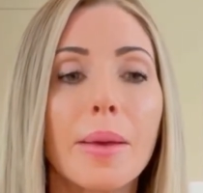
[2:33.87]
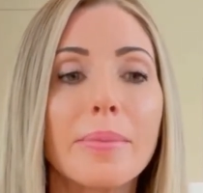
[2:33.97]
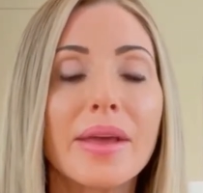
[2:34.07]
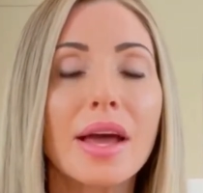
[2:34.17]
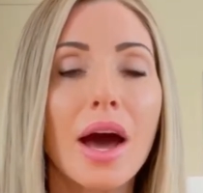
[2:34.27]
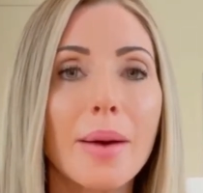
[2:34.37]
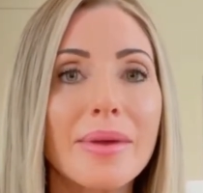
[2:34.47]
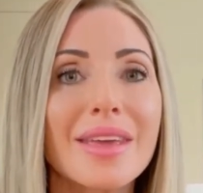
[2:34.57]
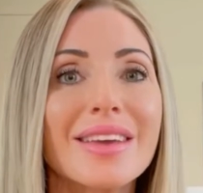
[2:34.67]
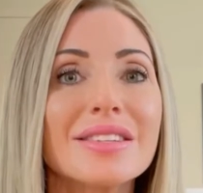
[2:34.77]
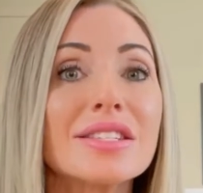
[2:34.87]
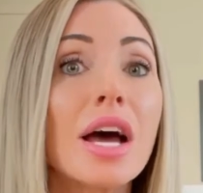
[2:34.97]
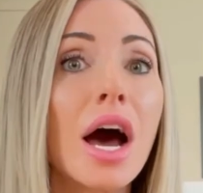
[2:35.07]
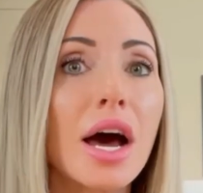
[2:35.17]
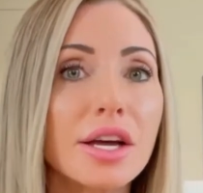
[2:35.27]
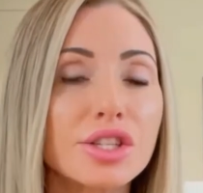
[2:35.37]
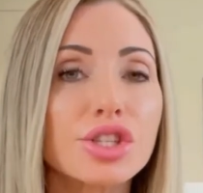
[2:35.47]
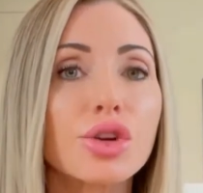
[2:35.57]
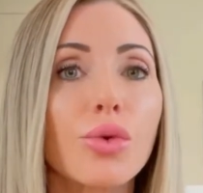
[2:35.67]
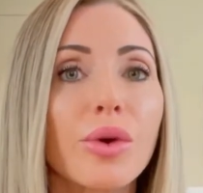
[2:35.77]
becoming in
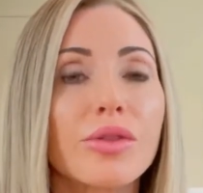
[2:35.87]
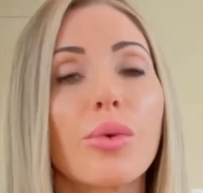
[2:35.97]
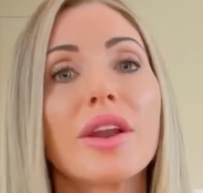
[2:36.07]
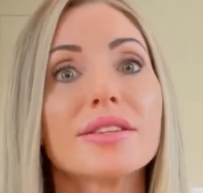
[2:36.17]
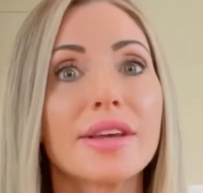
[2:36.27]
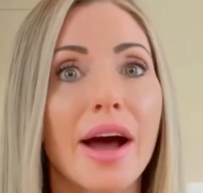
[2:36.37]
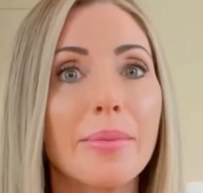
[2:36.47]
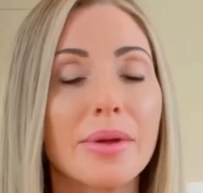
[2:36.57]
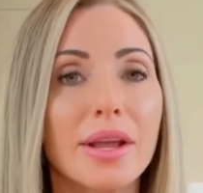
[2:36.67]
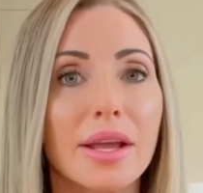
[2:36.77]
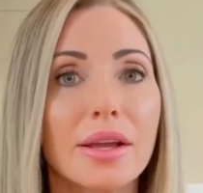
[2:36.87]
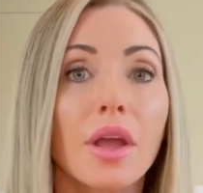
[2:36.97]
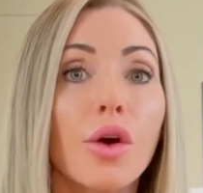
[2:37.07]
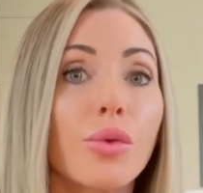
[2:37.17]
touch with what is happening,